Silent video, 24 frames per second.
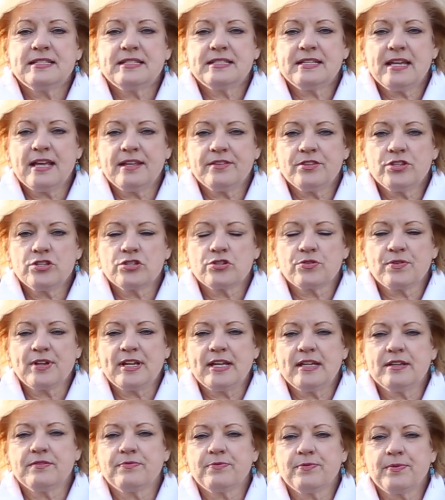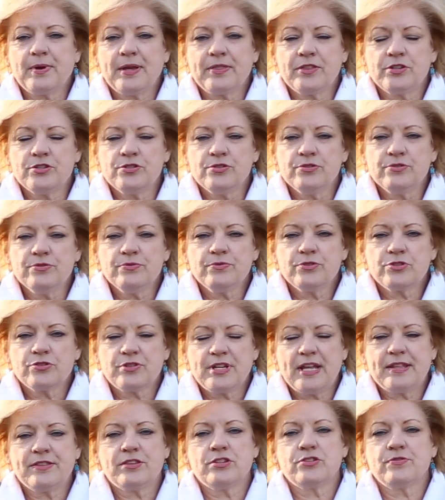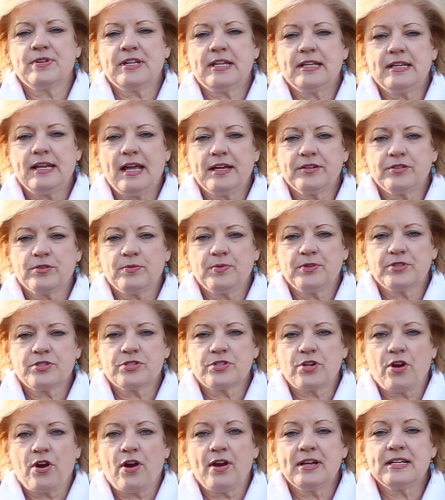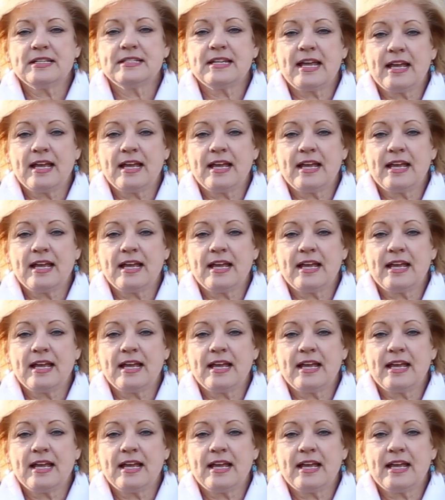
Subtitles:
10th Street, where the new 10th Street connector will start,